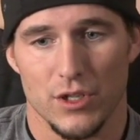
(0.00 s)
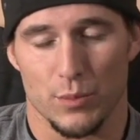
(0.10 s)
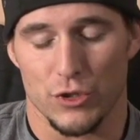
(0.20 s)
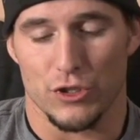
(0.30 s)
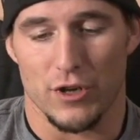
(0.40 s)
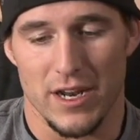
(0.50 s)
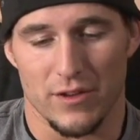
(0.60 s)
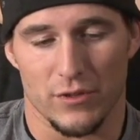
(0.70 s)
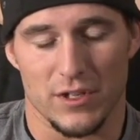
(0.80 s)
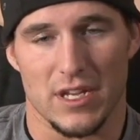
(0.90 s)
portray a
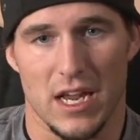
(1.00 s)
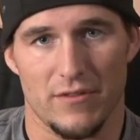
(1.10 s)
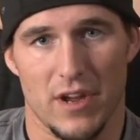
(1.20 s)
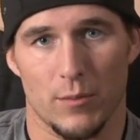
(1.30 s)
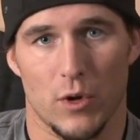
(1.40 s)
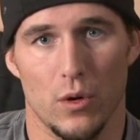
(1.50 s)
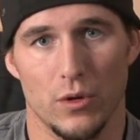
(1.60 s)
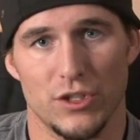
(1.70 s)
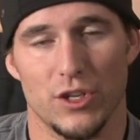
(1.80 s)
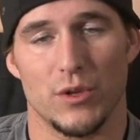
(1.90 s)
different side of Adam
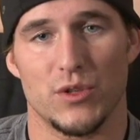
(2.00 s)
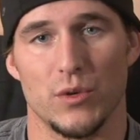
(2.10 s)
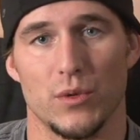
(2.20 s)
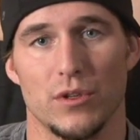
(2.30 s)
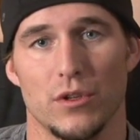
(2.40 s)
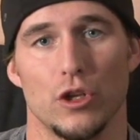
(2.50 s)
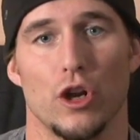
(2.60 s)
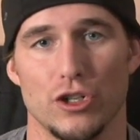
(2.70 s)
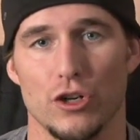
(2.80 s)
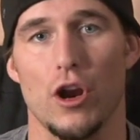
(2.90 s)
Cole and show it to a
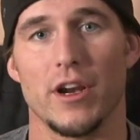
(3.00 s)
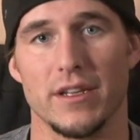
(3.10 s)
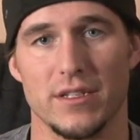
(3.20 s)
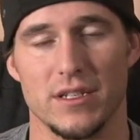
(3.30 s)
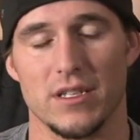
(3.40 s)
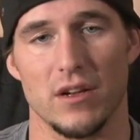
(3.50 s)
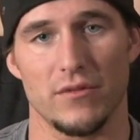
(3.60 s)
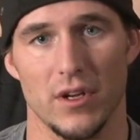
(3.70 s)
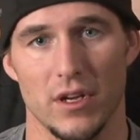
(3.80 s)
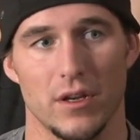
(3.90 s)
larger audience instead
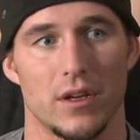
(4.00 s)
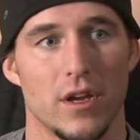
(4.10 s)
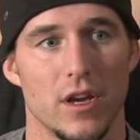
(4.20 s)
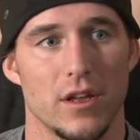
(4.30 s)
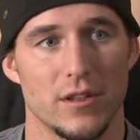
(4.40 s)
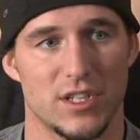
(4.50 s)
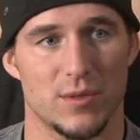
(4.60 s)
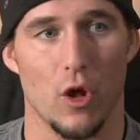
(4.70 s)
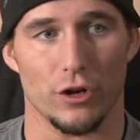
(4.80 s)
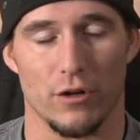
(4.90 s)
of the
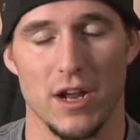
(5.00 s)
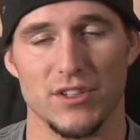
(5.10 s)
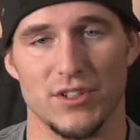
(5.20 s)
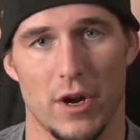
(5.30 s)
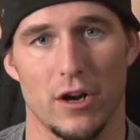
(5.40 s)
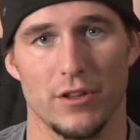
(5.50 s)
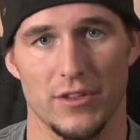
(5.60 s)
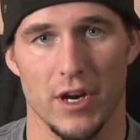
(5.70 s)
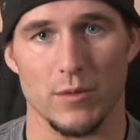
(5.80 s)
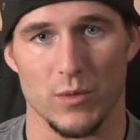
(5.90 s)
smaller crowds in
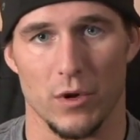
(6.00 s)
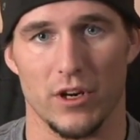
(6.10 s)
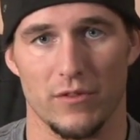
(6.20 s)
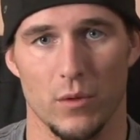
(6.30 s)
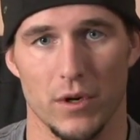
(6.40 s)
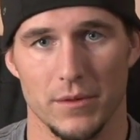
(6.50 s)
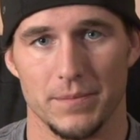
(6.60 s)
Maryland that I was working for.